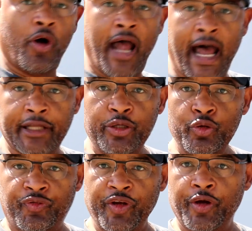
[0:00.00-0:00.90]
on how
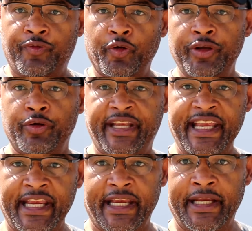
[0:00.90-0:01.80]
you feel for your
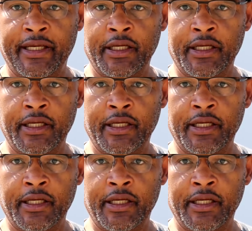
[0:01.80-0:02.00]
kid.